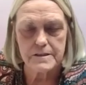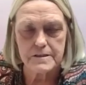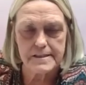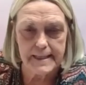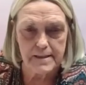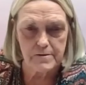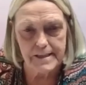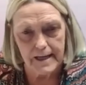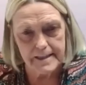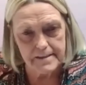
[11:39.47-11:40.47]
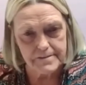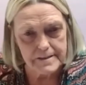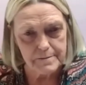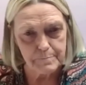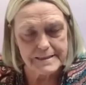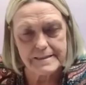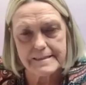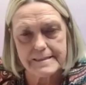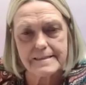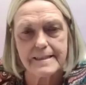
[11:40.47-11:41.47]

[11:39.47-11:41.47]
sales side of the business,